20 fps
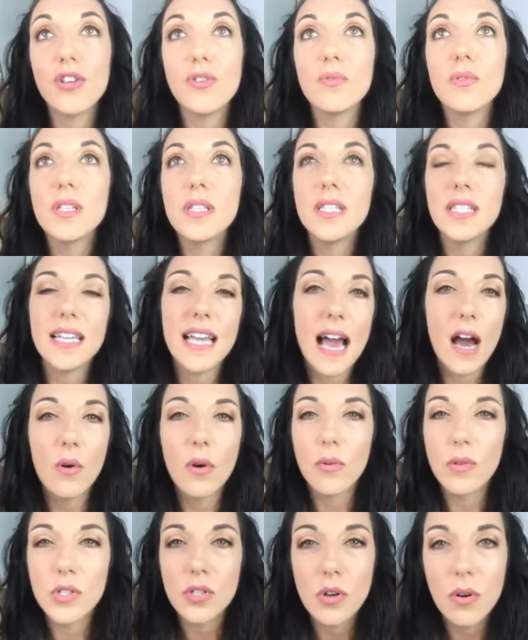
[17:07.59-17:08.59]
you see how
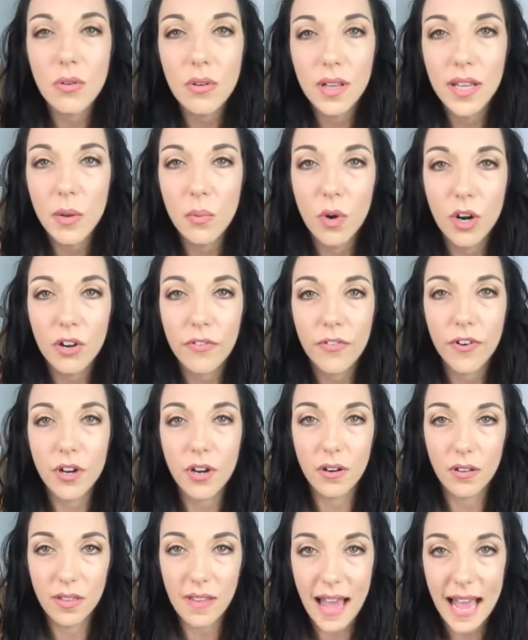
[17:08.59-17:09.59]
it would totally work for
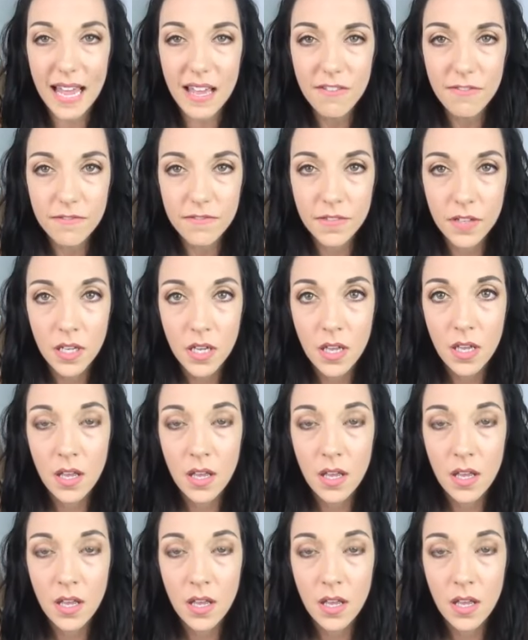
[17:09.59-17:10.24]
your life,